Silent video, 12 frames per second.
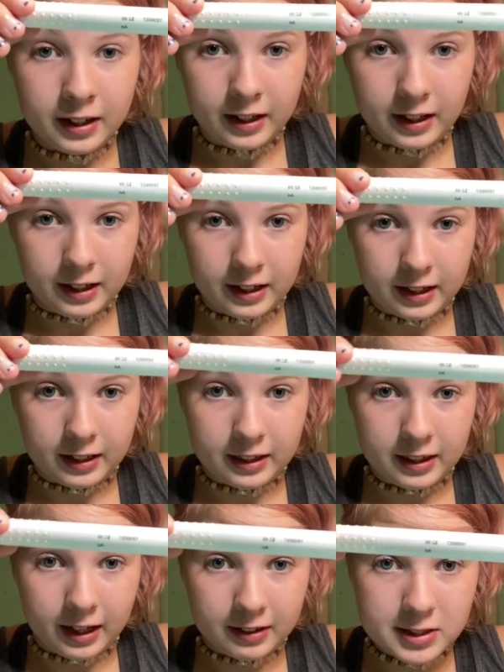And
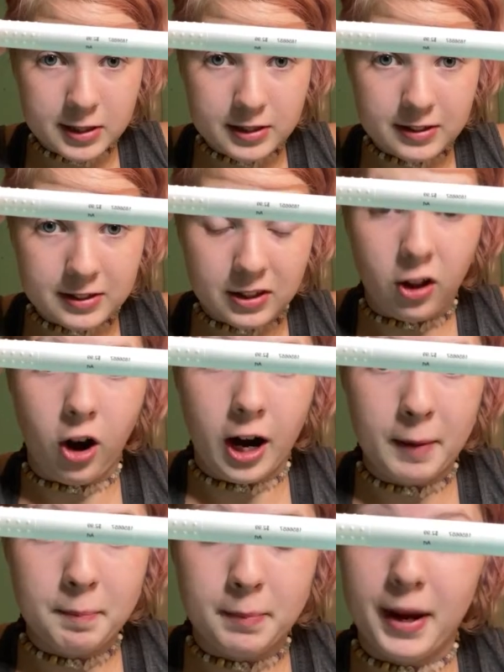that's
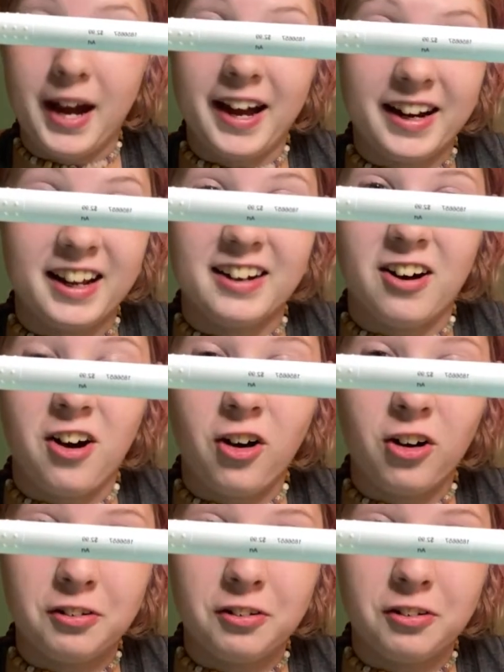not bad at all